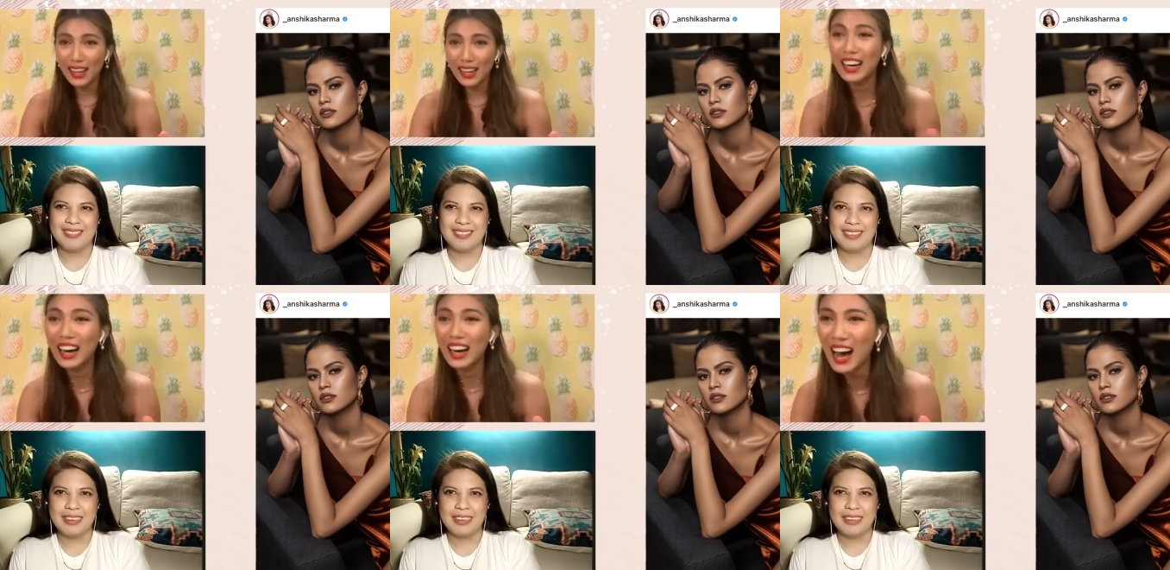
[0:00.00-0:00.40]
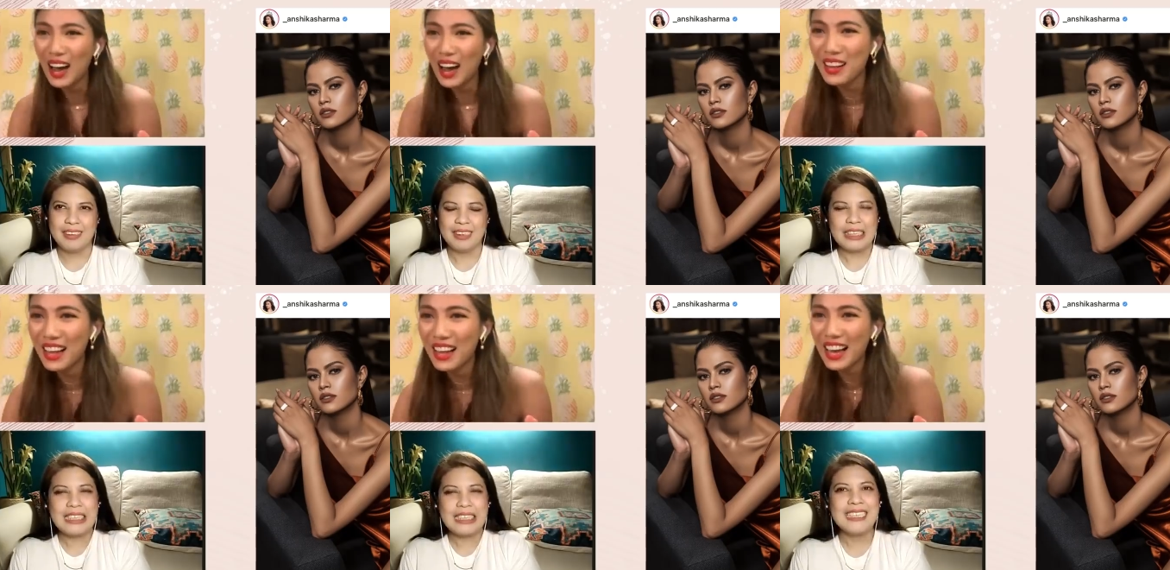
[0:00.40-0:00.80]

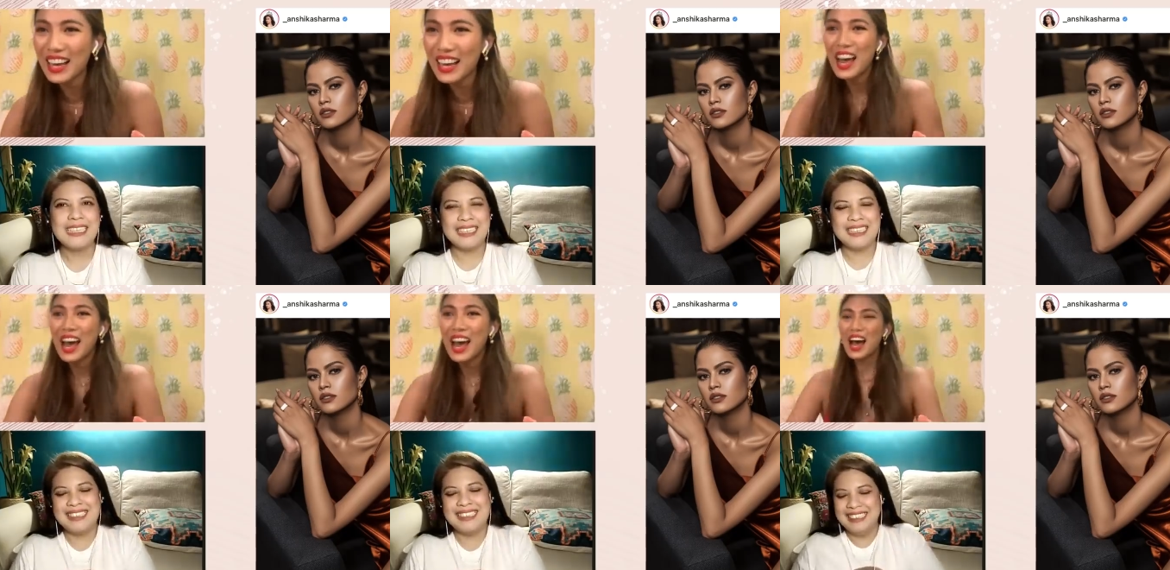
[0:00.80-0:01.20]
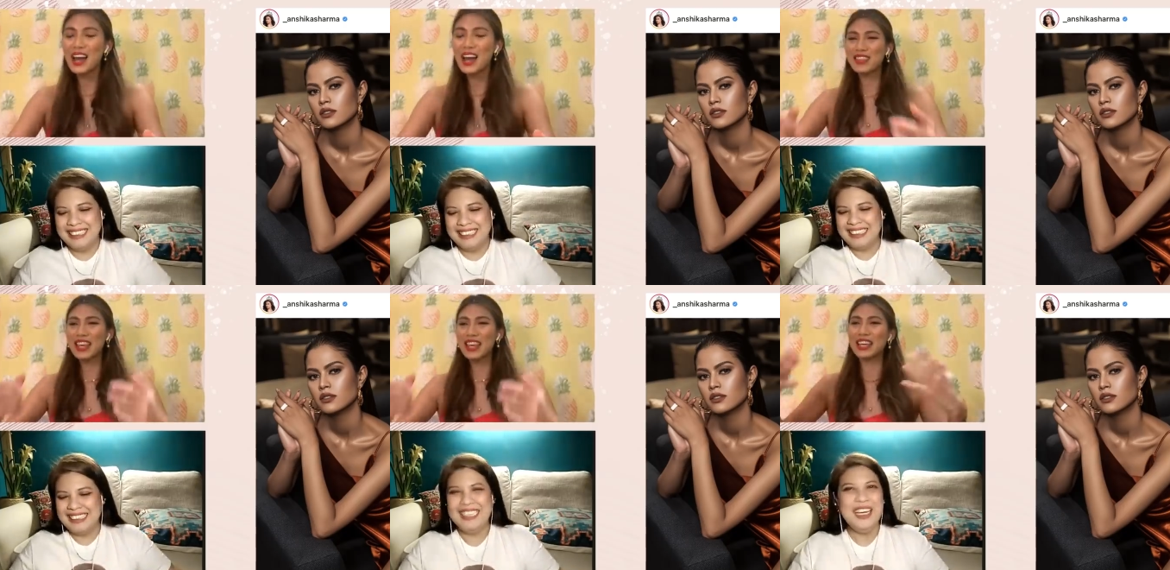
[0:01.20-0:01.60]

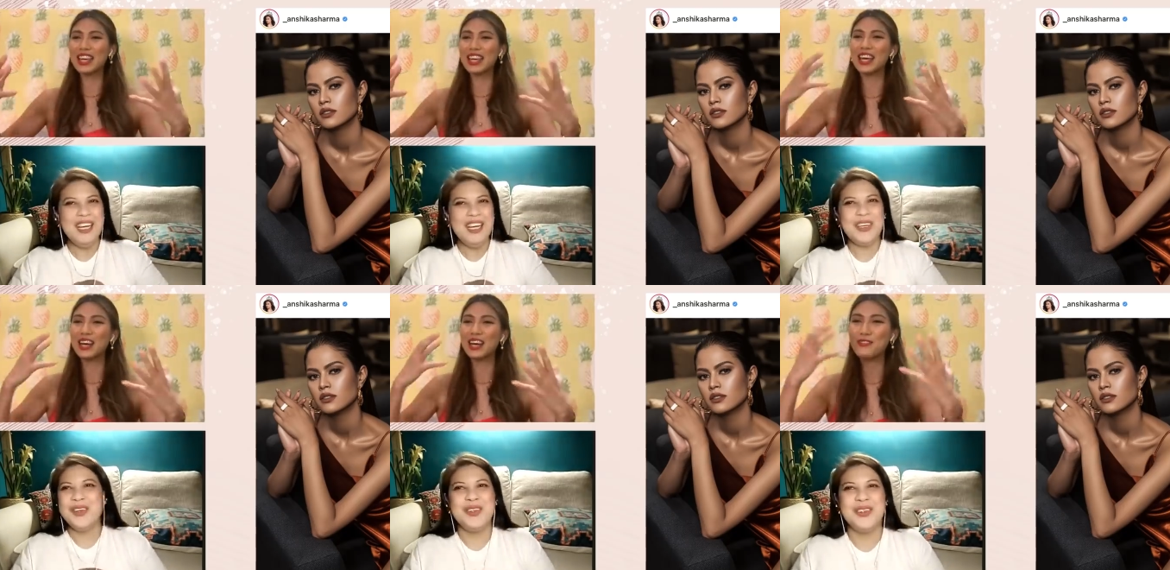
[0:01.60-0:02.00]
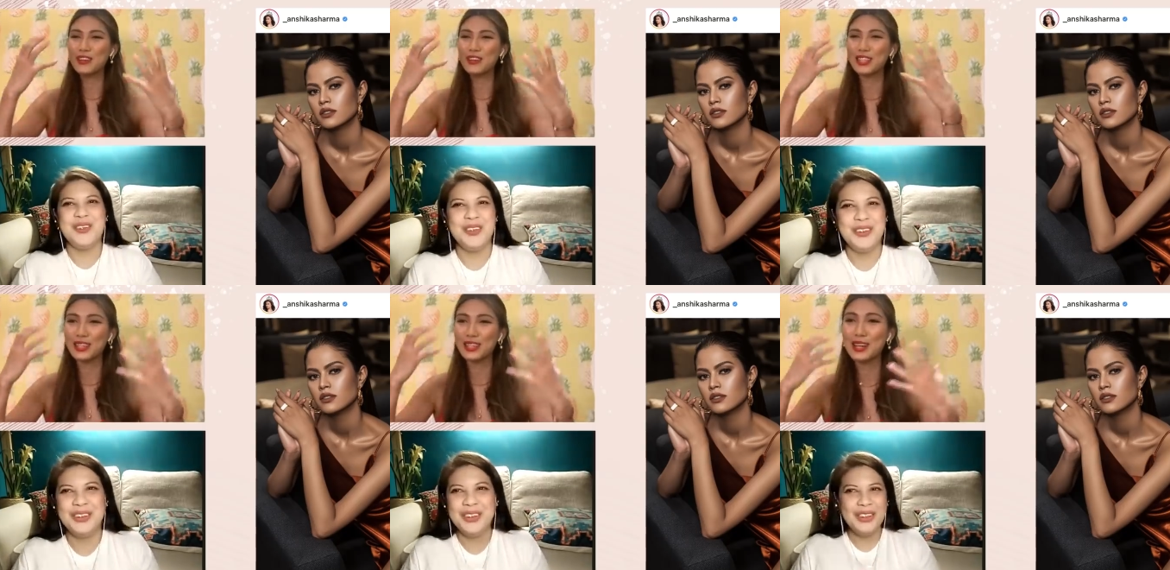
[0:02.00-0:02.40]
Speaker 1: I'm thinking of
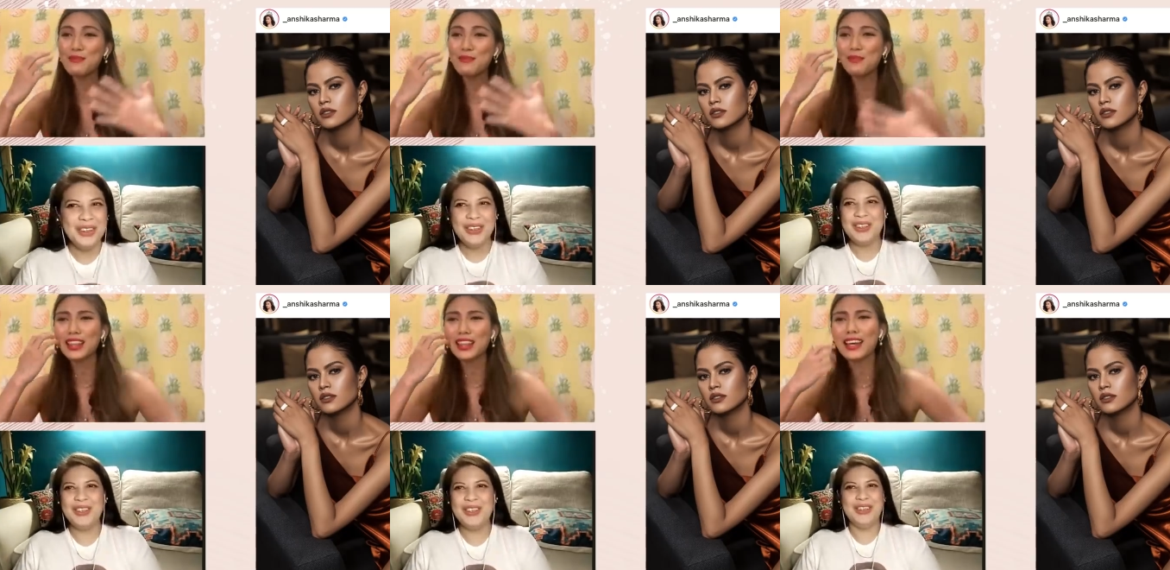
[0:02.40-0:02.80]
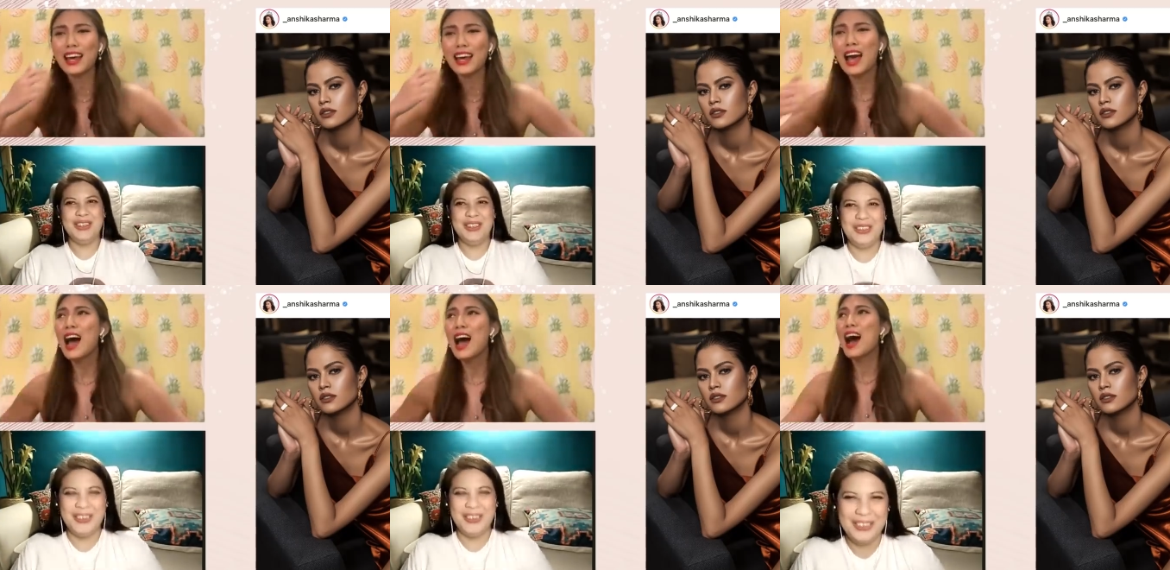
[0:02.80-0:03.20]
a term, but like,
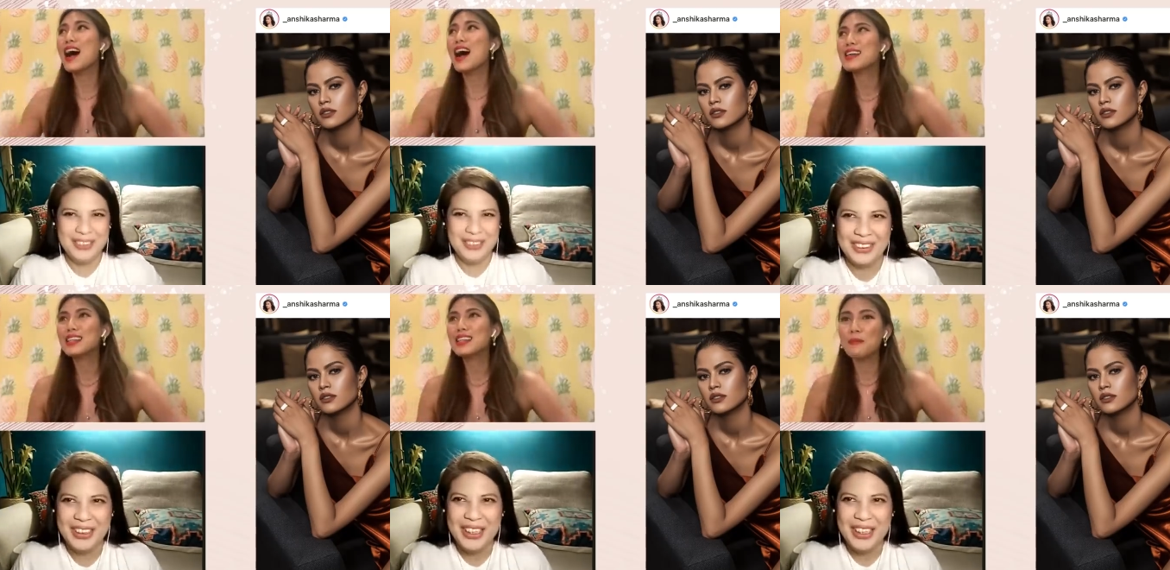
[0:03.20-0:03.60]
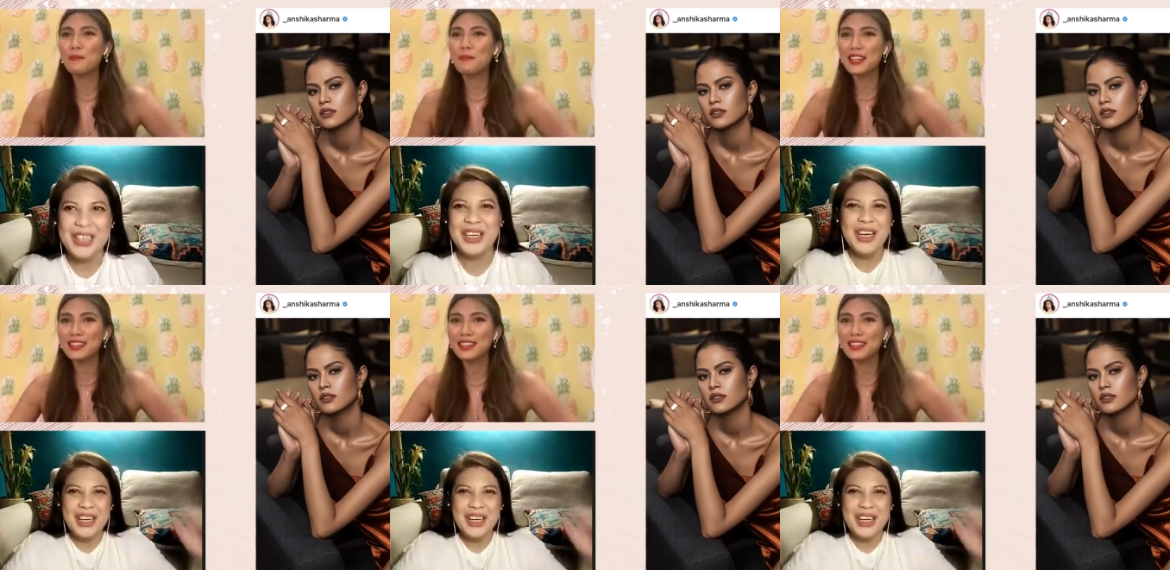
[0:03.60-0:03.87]
ang nipis